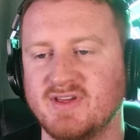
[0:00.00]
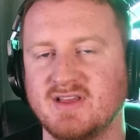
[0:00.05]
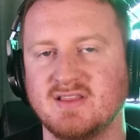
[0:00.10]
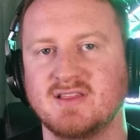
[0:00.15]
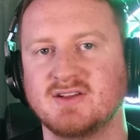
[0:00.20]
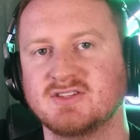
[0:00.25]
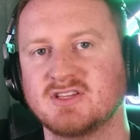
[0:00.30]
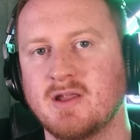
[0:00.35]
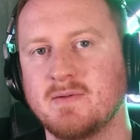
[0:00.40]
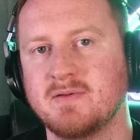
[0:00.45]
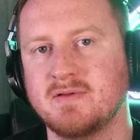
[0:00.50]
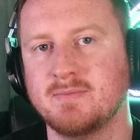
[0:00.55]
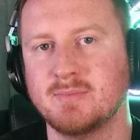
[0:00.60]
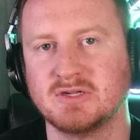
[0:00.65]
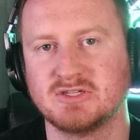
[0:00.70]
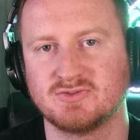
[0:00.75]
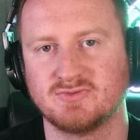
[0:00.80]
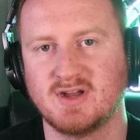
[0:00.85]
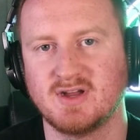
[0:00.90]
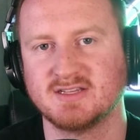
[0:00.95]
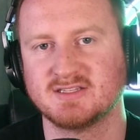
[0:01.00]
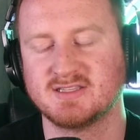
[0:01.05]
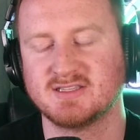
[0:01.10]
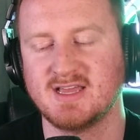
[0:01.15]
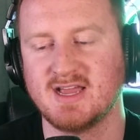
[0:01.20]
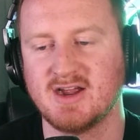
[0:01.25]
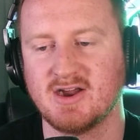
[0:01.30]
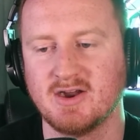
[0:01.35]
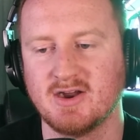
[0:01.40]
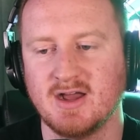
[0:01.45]
think there's going to be much
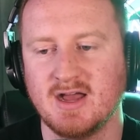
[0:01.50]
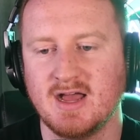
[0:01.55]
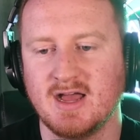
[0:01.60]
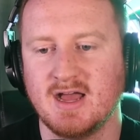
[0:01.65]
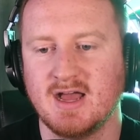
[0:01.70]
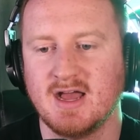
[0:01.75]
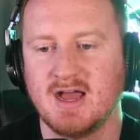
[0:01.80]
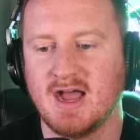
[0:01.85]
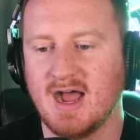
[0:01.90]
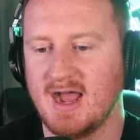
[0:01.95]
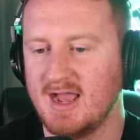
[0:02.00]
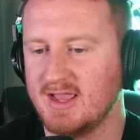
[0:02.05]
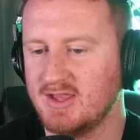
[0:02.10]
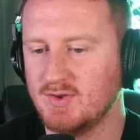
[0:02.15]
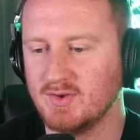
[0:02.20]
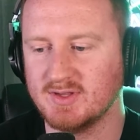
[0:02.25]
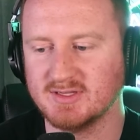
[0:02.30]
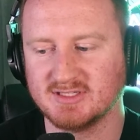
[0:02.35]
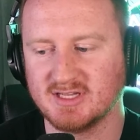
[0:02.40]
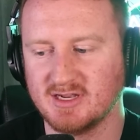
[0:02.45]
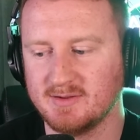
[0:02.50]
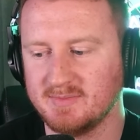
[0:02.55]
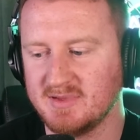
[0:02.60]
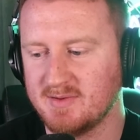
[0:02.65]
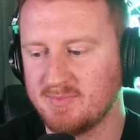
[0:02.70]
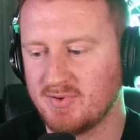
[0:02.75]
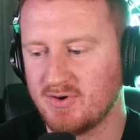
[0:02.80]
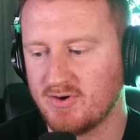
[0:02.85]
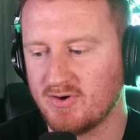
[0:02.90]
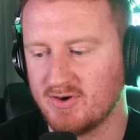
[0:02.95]
rust there. Ayuk is going to
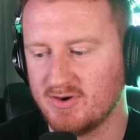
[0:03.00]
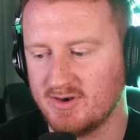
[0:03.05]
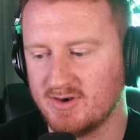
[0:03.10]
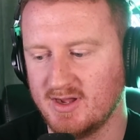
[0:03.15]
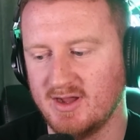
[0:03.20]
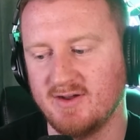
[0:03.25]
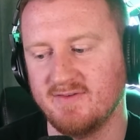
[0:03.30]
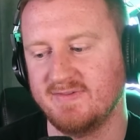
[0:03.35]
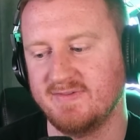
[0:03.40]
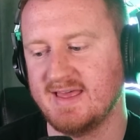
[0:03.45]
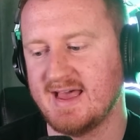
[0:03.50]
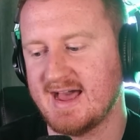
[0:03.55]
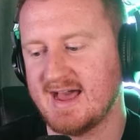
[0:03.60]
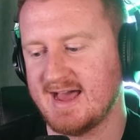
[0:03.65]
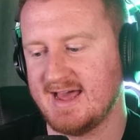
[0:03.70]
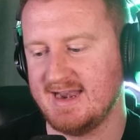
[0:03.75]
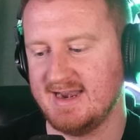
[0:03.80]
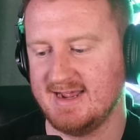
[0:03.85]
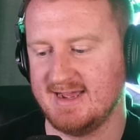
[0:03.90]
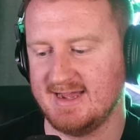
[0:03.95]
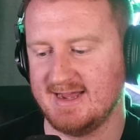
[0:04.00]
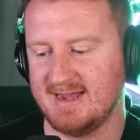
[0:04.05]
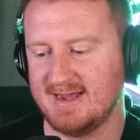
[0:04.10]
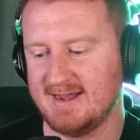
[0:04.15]
be a part of that,